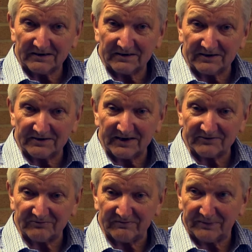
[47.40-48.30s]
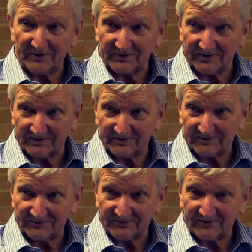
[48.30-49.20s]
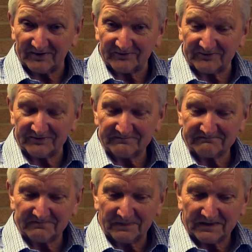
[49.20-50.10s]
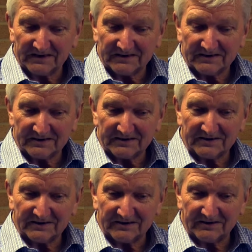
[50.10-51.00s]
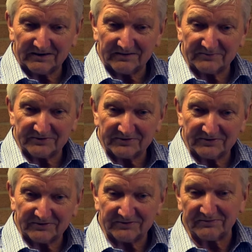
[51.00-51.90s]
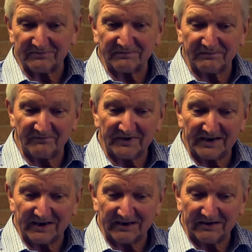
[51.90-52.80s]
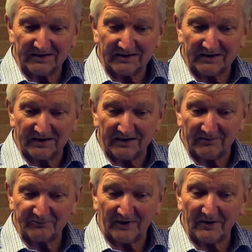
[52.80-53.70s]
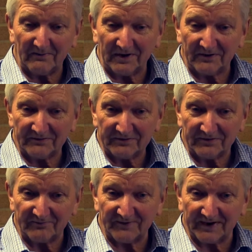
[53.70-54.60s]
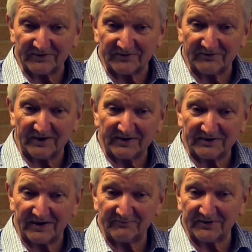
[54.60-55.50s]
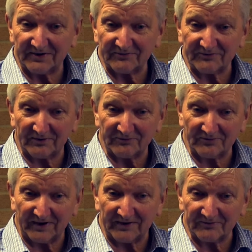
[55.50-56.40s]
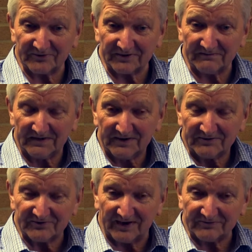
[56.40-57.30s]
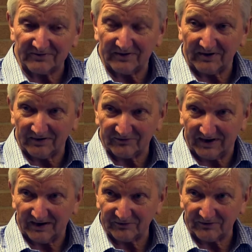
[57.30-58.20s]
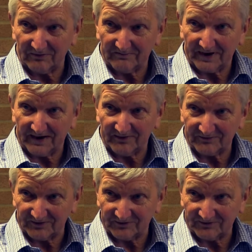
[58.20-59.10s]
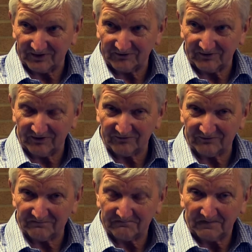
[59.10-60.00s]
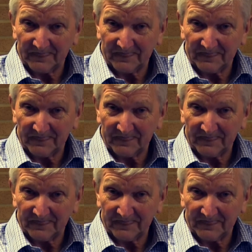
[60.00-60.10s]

in connected with building and construction, it was just really a follow-on. The fact is I lived in the social housing sector. That's a house owned by a housing association.